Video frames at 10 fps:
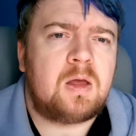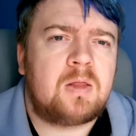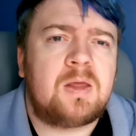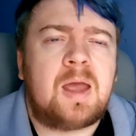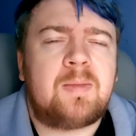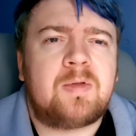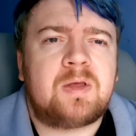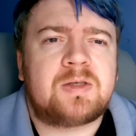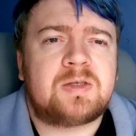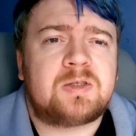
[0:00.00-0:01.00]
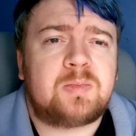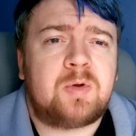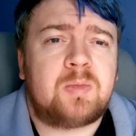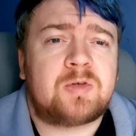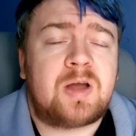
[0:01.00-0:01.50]
The aim of this is to
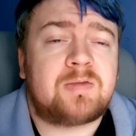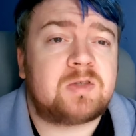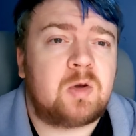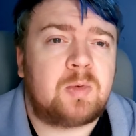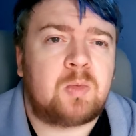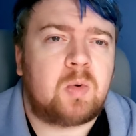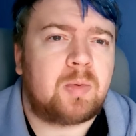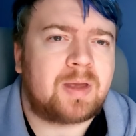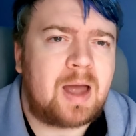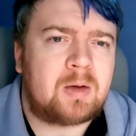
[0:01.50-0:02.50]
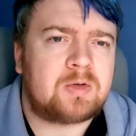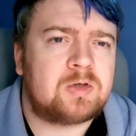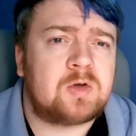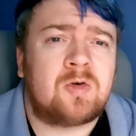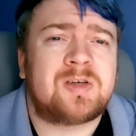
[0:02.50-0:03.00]
pretty much have so many 1/1 counters
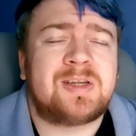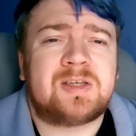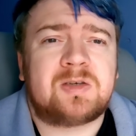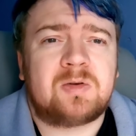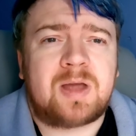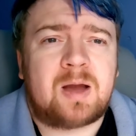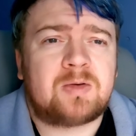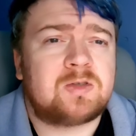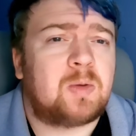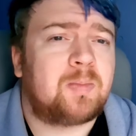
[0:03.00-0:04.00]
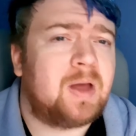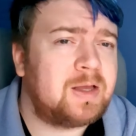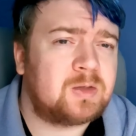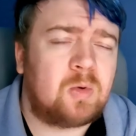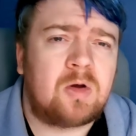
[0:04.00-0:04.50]
or additional counters on
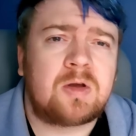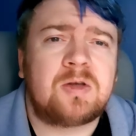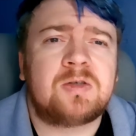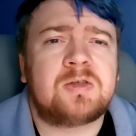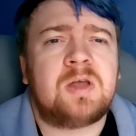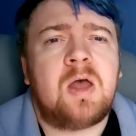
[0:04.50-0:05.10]
planeswalkers,